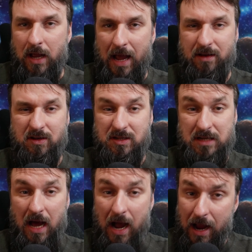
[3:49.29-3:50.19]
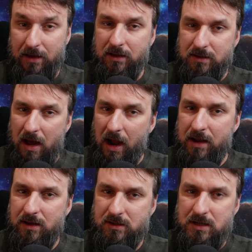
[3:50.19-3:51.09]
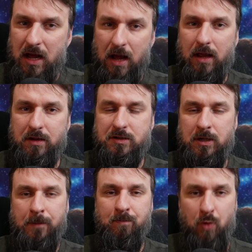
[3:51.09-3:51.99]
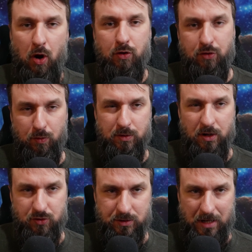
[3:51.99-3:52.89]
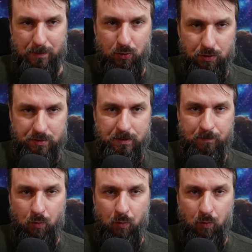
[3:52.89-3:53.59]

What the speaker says: and its tiny, tiny size are two such examples.